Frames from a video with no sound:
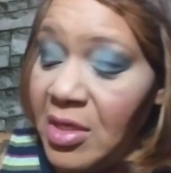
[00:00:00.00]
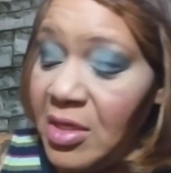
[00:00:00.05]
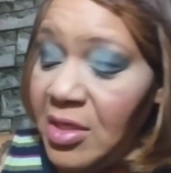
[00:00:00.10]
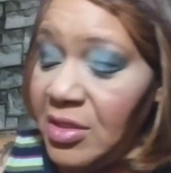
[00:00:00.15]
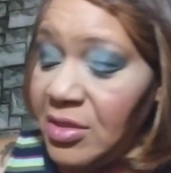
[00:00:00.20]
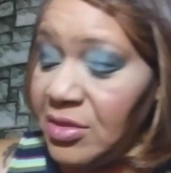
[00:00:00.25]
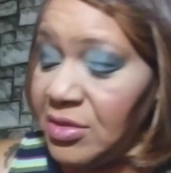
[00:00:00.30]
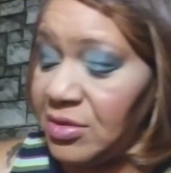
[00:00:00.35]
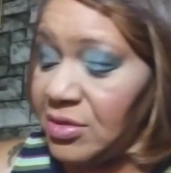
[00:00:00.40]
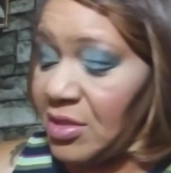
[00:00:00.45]

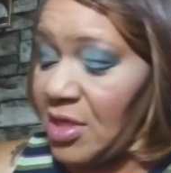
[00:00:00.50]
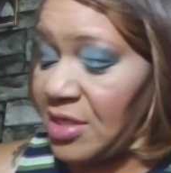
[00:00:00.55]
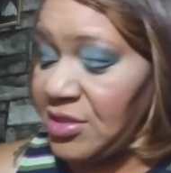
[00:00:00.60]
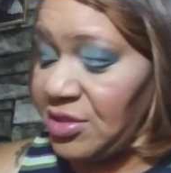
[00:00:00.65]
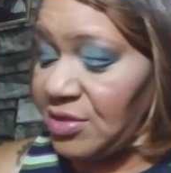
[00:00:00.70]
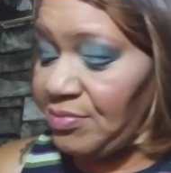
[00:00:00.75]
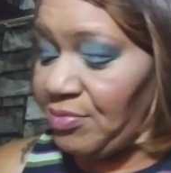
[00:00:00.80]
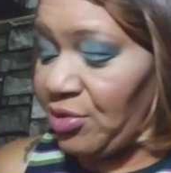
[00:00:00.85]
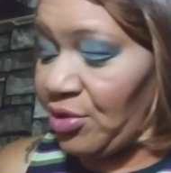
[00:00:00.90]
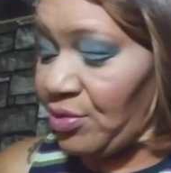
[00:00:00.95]
because I
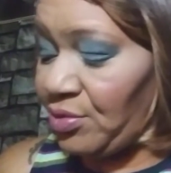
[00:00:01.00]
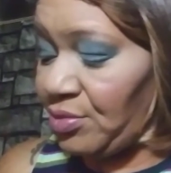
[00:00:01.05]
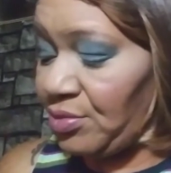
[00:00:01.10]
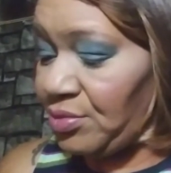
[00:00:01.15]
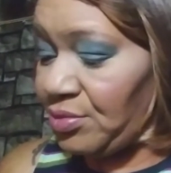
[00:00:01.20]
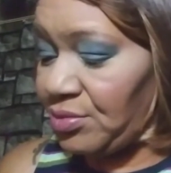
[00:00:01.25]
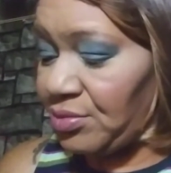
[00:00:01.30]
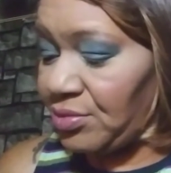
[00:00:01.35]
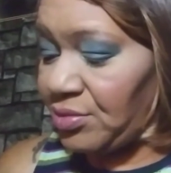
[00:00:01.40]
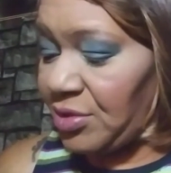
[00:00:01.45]
just blew
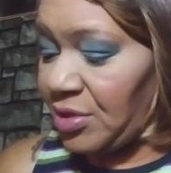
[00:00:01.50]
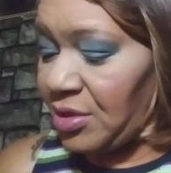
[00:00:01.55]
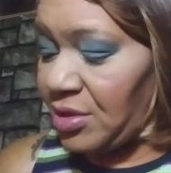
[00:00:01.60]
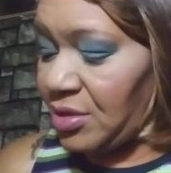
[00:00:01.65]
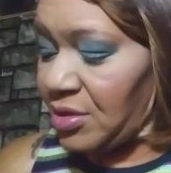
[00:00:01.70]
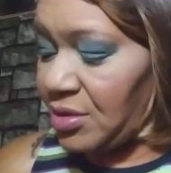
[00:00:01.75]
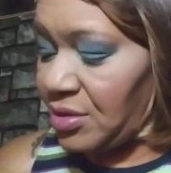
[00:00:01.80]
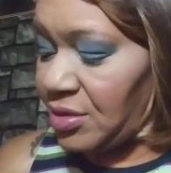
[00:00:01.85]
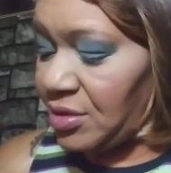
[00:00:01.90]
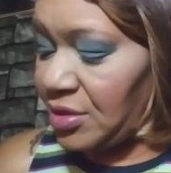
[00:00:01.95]

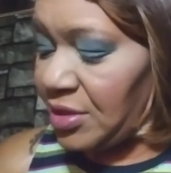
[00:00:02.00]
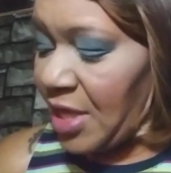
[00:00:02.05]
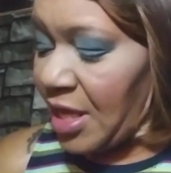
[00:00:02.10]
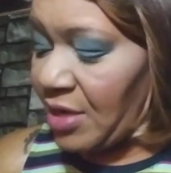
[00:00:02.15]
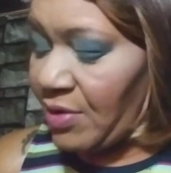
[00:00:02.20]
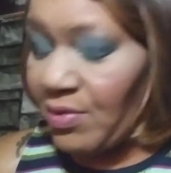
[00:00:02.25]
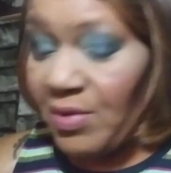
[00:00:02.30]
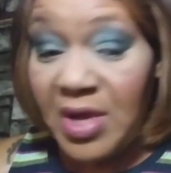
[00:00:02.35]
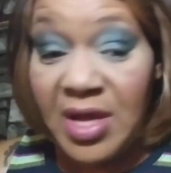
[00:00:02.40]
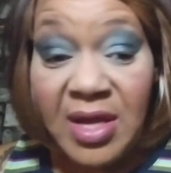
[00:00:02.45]

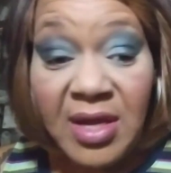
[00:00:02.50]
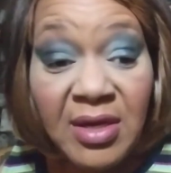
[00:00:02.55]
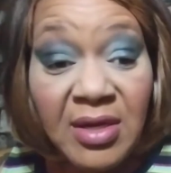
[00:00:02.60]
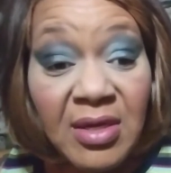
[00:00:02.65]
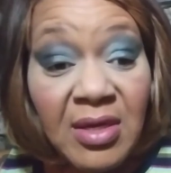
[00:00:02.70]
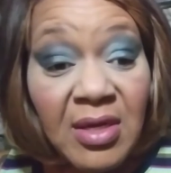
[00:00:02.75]
that away.